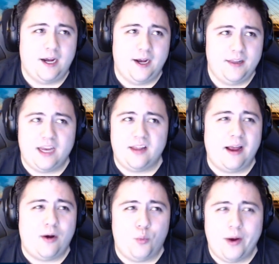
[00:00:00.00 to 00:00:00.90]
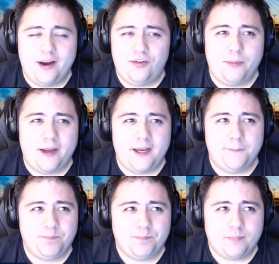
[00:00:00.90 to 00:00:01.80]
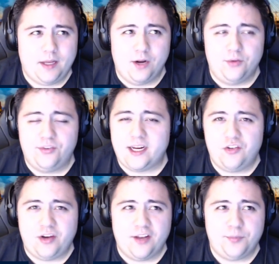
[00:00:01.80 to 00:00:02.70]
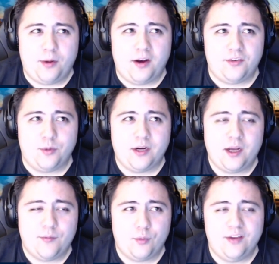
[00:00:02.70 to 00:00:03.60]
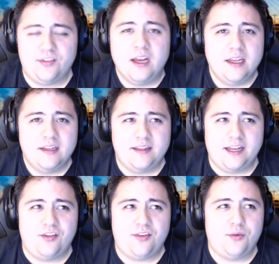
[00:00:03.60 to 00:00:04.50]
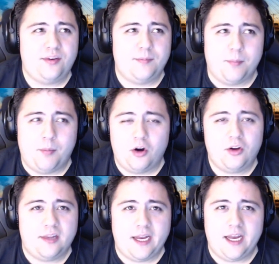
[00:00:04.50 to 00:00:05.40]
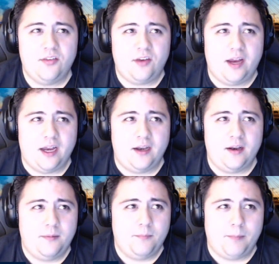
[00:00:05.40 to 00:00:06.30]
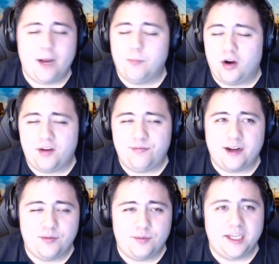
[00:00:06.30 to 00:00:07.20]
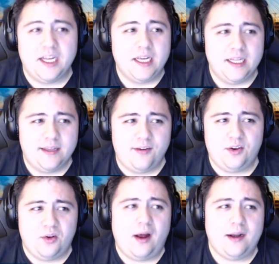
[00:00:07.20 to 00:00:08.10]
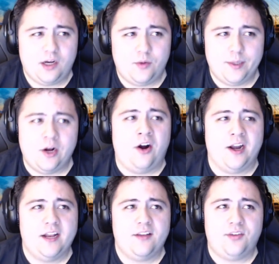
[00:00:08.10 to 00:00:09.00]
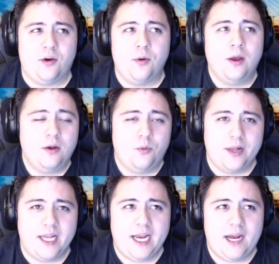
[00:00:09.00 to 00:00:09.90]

They allow way too many, you know, second chance pucks and recoveries. They just don't seem to mark lanes and man mark effectively. There's a lot going on. And so when they have